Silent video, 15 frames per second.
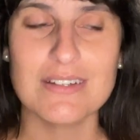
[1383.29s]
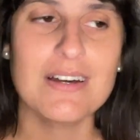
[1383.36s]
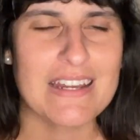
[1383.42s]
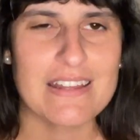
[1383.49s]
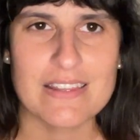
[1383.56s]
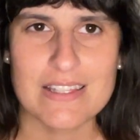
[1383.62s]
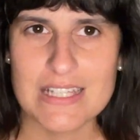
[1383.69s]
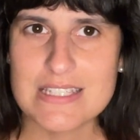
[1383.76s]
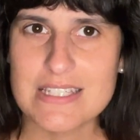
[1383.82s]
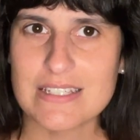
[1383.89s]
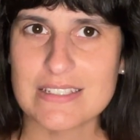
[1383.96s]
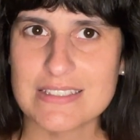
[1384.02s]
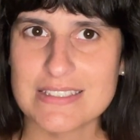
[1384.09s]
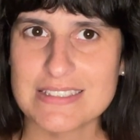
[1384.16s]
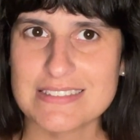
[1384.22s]
And I think that's it.
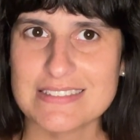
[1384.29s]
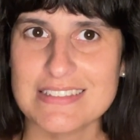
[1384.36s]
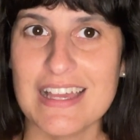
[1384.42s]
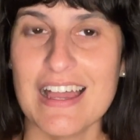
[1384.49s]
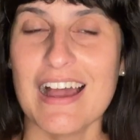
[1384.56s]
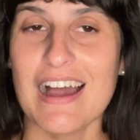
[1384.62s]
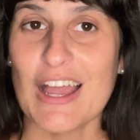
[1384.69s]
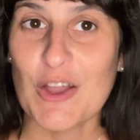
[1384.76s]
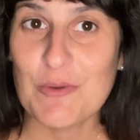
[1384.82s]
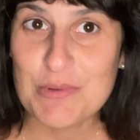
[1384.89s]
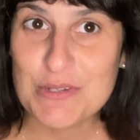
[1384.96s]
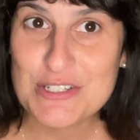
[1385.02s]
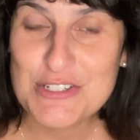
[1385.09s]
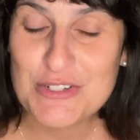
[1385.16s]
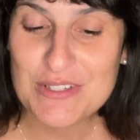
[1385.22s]
I hope
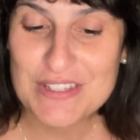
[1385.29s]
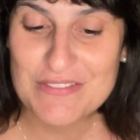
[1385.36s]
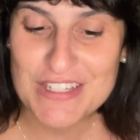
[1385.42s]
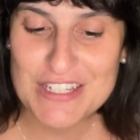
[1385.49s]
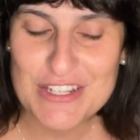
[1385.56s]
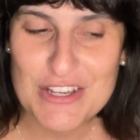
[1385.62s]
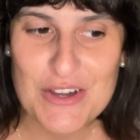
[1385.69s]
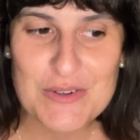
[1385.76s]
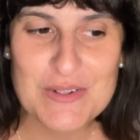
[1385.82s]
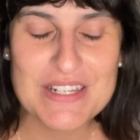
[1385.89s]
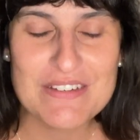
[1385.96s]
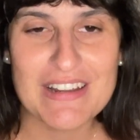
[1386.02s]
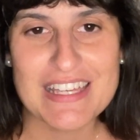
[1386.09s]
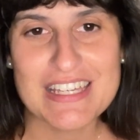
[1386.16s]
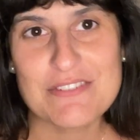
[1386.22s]
you enjoyed the video. Leave
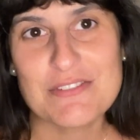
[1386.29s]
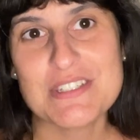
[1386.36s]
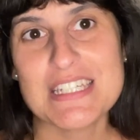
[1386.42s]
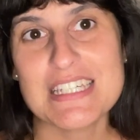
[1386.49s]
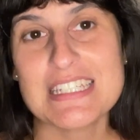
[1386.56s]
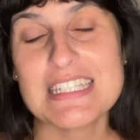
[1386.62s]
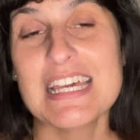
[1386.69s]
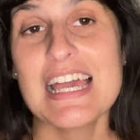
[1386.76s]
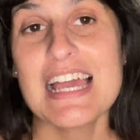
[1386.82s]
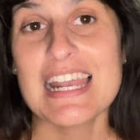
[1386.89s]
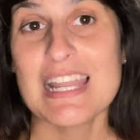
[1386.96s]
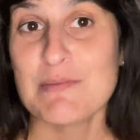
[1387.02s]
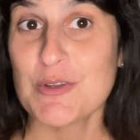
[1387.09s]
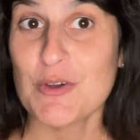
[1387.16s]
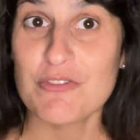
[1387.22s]
a like if you did.
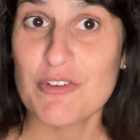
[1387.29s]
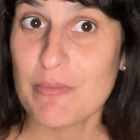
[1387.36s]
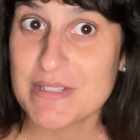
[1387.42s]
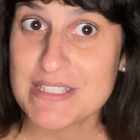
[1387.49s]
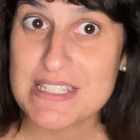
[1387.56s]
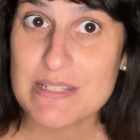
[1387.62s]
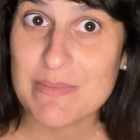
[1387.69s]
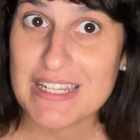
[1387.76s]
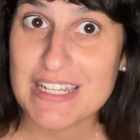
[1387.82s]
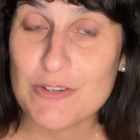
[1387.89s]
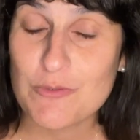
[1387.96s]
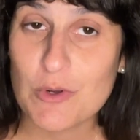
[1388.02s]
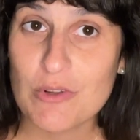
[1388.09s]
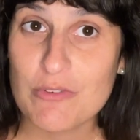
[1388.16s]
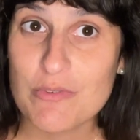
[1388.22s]
Let me know if you're participating in
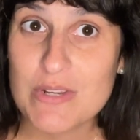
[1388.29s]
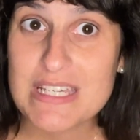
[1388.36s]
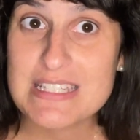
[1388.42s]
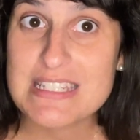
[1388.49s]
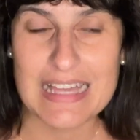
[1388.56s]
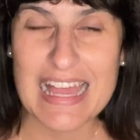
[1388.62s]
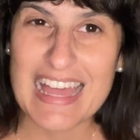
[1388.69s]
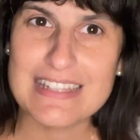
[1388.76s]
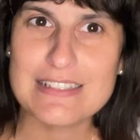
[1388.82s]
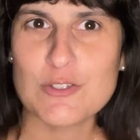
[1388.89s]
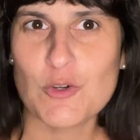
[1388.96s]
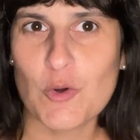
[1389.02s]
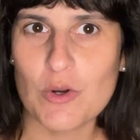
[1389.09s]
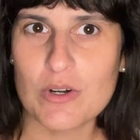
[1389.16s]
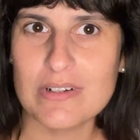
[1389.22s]
Roll of Reads, and
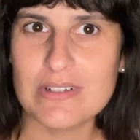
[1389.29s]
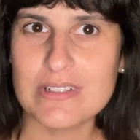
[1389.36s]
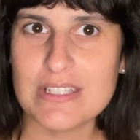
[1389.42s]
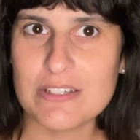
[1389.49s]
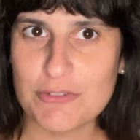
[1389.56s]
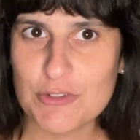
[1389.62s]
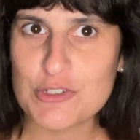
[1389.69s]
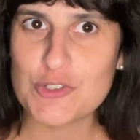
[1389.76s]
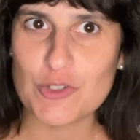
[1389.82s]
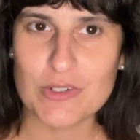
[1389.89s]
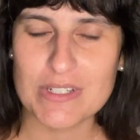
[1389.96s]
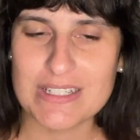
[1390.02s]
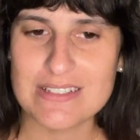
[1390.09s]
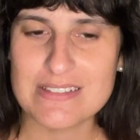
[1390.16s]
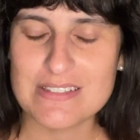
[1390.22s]
or if you're
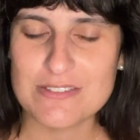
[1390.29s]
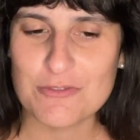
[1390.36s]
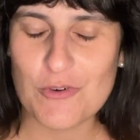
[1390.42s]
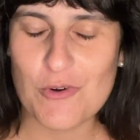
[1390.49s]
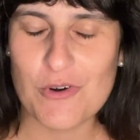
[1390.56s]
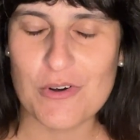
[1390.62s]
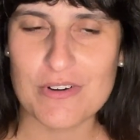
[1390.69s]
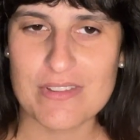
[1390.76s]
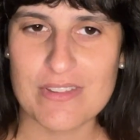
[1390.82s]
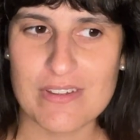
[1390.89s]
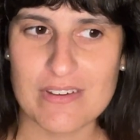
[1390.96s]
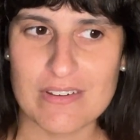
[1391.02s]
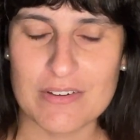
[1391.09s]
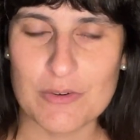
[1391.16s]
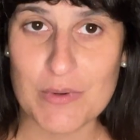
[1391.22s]
joining us for
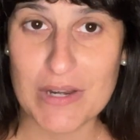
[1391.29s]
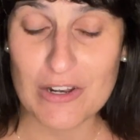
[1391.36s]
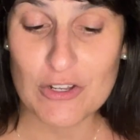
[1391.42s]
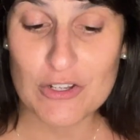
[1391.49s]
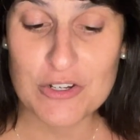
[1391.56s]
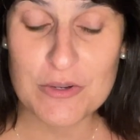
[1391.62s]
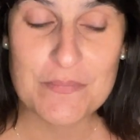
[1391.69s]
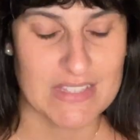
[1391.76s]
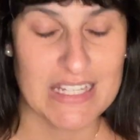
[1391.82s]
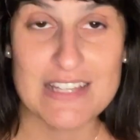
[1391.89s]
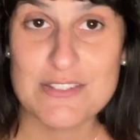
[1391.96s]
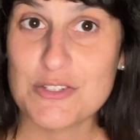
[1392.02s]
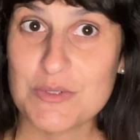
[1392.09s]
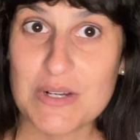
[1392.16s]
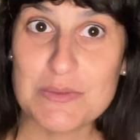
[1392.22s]
the read-along, and
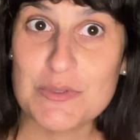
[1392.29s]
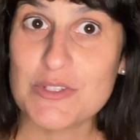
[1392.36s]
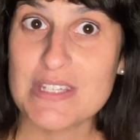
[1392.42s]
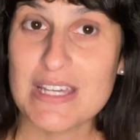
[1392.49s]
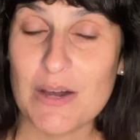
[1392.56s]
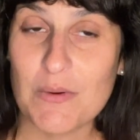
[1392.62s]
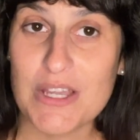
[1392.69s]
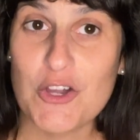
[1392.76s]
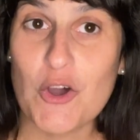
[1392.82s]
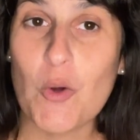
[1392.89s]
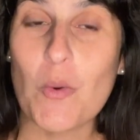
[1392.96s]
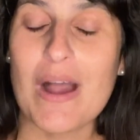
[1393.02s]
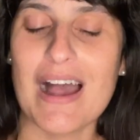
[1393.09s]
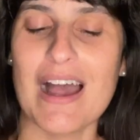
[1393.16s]
subscribe to see how I go.